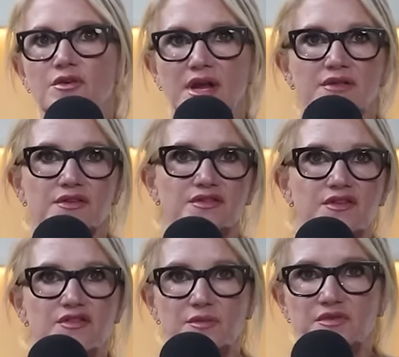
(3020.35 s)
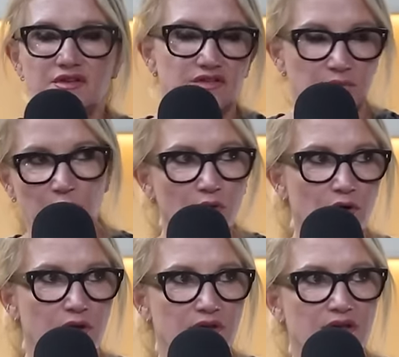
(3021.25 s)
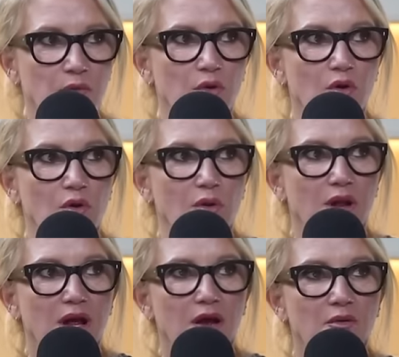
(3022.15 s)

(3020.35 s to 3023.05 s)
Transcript: create the systems and support that will